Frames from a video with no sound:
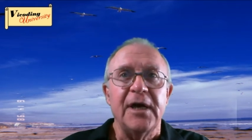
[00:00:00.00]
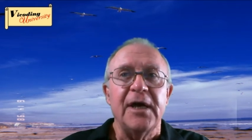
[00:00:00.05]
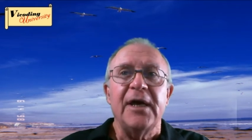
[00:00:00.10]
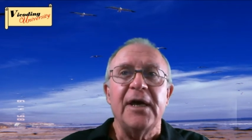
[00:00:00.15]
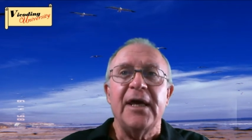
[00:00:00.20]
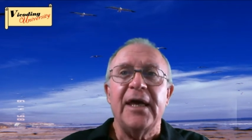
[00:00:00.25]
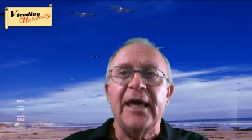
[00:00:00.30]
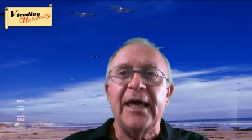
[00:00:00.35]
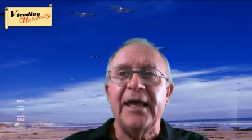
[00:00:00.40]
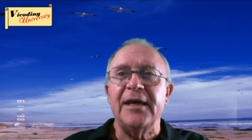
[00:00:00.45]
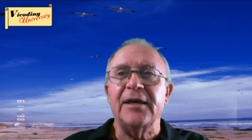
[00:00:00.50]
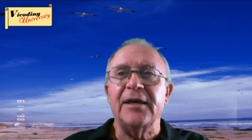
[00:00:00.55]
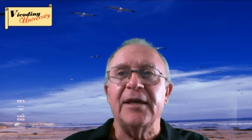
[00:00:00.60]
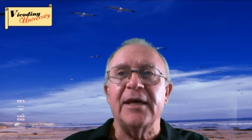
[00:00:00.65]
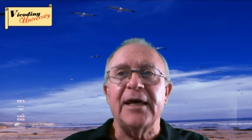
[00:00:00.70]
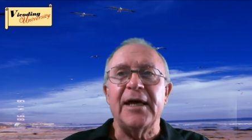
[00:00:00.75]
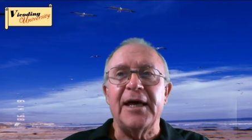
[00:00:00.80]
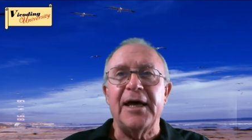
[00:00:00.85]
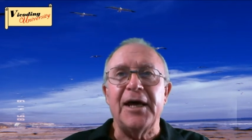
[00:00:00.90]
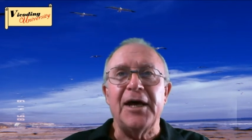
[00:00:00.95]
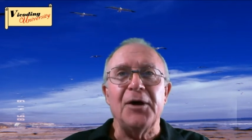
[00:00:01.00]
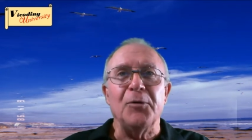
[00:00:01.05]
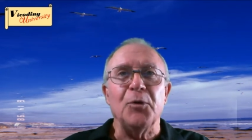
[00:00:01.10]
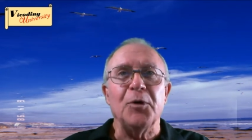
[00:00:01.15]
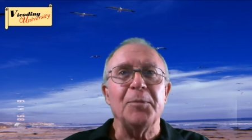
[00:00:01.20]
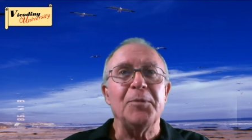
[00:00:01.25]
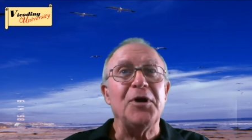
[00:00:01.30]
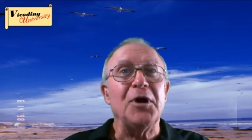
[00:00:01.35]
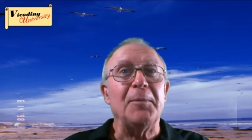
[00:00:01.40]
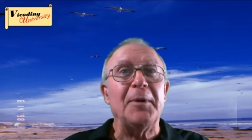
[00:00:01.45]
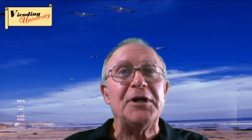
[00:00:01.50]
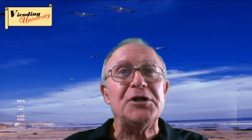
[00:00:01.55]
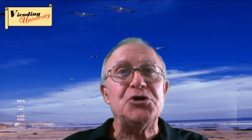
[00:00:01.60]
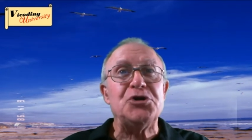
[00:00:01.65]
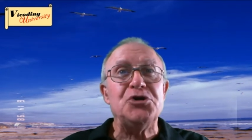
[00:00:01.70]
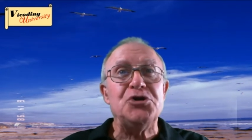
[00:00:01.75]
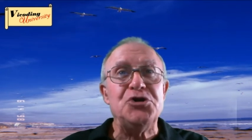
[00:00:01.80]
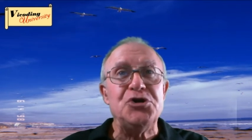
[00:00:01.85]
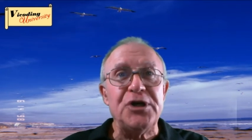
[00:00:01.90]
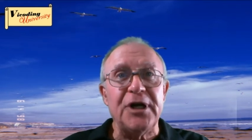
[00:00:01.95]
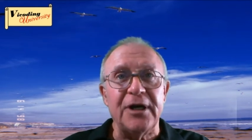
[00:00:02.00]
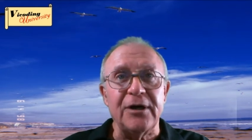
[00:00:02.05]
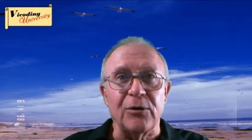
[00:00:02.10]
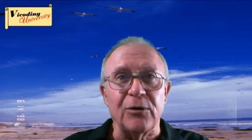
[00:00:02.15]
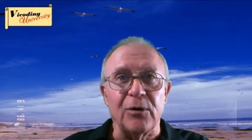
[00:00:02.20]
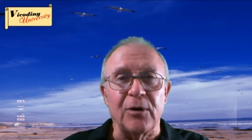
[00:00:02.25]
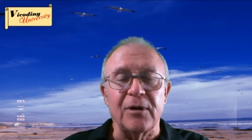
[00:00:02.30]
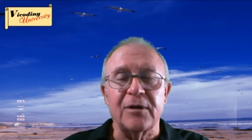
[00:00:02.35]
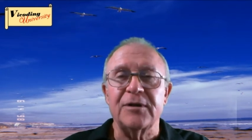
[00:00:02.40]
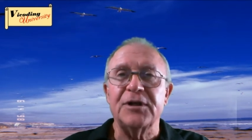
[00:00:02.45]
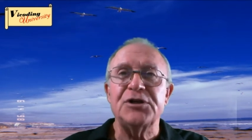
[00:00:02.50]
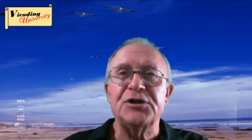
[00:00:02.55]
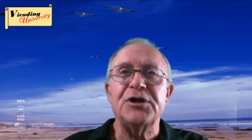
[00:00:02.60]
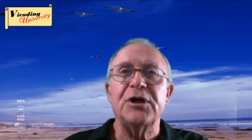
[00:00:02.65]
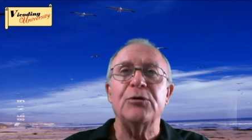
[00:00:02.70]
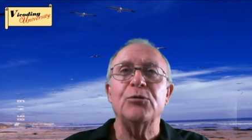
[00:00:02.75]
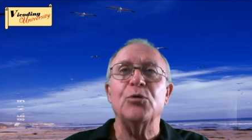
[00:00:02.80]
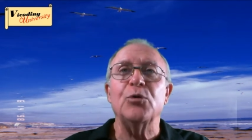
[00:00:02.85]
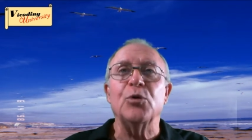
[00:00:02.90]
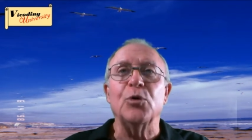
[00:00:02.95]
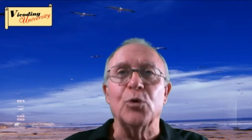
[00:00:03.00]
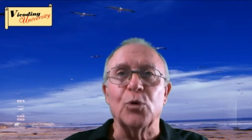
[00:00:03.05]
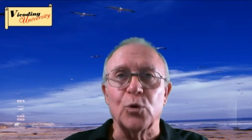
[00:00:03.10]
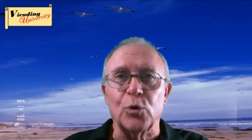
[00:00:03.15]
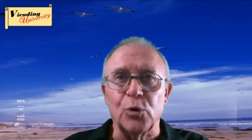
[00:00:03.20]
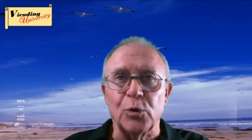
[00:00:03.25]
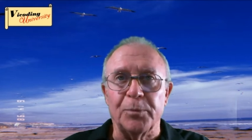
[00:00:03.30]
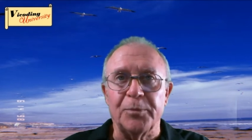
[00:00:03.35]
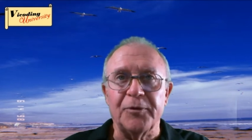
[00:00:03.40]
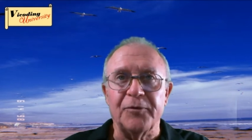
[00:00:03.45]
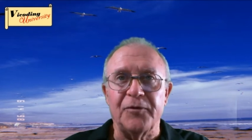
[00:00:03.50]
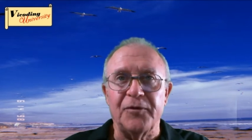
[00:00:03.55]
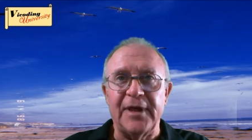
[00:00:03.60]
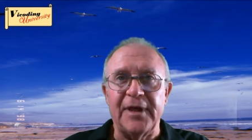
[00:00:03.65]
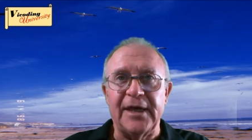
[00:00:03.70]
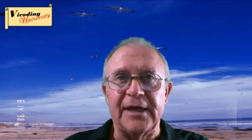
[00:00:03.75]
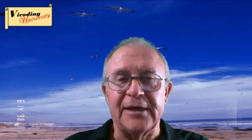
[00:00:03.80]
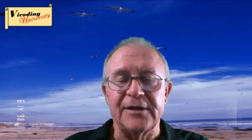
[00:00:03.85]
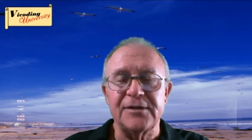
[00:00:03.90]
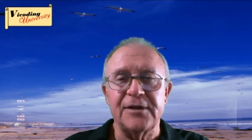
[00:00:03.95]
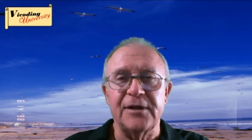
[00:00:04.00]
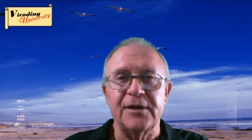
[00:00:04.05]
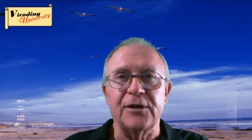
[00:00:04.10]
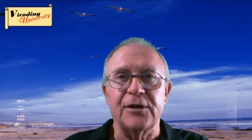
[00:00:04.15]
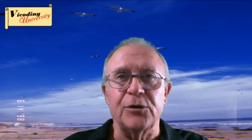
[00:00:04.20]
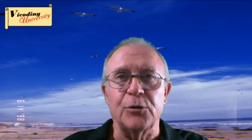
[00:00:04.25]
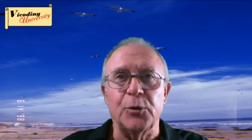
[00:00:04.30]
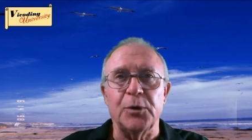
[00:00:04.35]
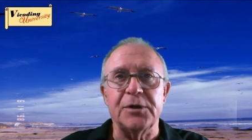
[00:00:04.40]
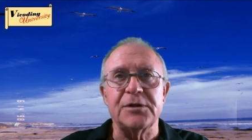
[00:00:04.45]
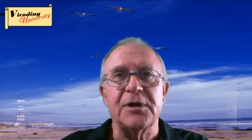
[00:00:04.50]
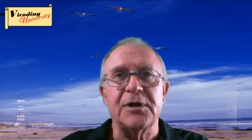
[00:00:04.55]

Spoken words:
and we're going to be talking about the general group of things. In other words,